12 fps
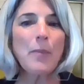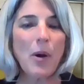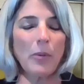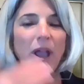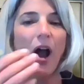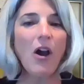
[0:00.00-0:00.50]

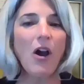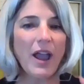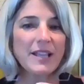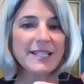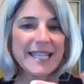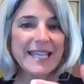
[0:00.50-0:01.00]
But we are
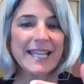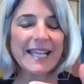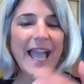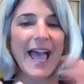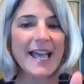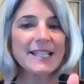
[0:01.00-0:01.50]

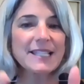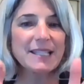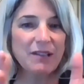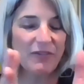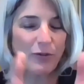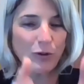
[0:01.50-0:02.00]
seeing,
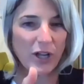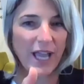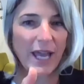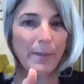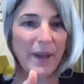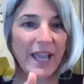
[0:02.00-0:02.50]
if you look at
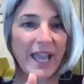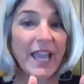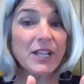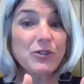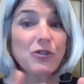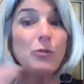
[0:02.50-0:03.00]
it by
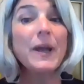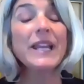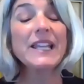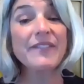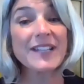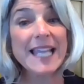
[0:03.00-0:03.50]
age group
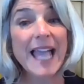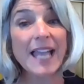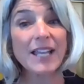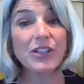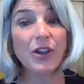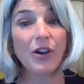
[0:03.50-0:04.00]
and even
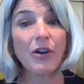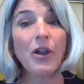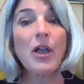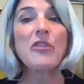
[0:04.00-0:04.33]
tenure,